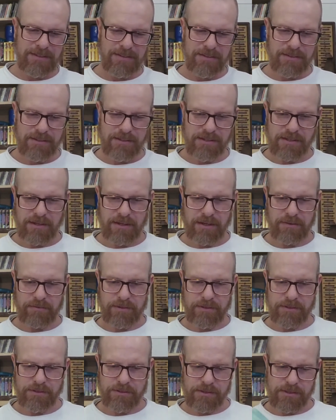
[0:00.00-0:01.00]
This is kind of
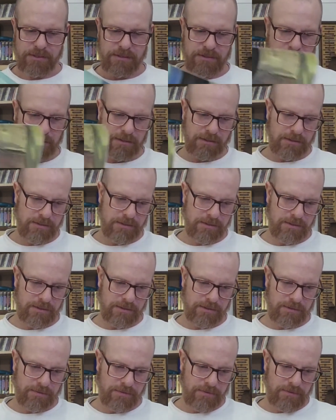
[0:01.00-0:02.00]
interesting. These
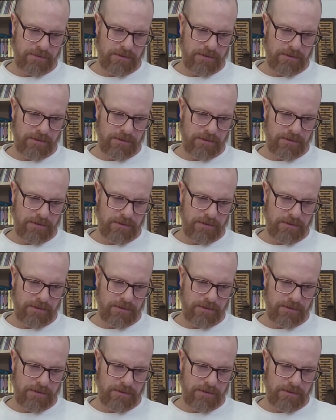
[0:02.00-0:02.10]
are